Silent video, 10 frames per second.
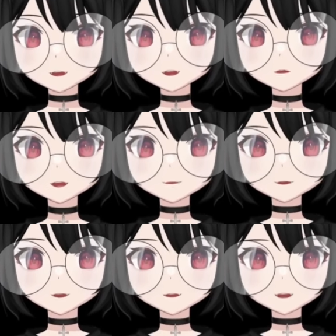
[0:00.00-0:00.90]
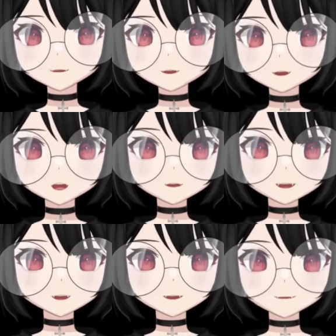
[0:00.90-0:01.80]
But of course, if you're coming out
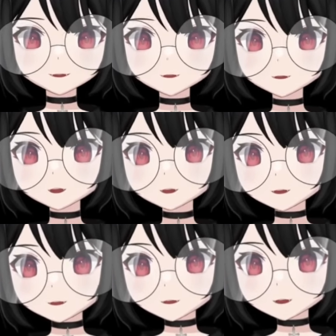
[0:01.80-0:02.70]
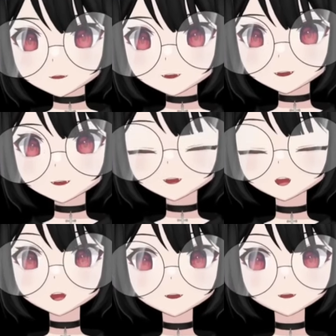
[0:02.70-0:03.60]
as a journalist trying to be
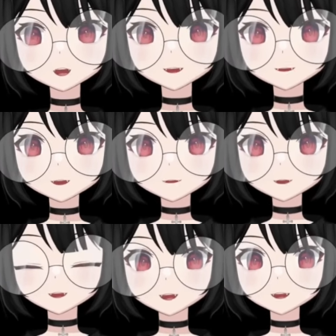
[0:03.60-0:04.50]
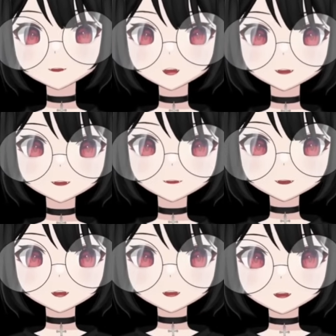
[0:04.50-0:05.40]
objective, and Ducky is
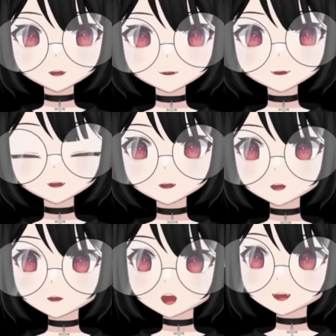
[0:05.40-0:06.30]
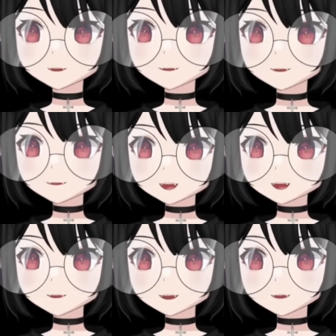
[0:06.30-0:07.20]
someone who has tried to say
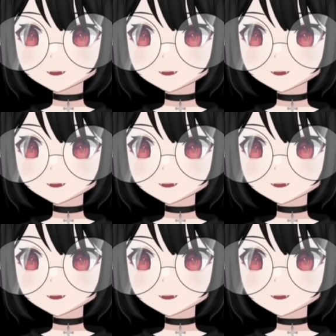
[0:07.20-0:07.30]
that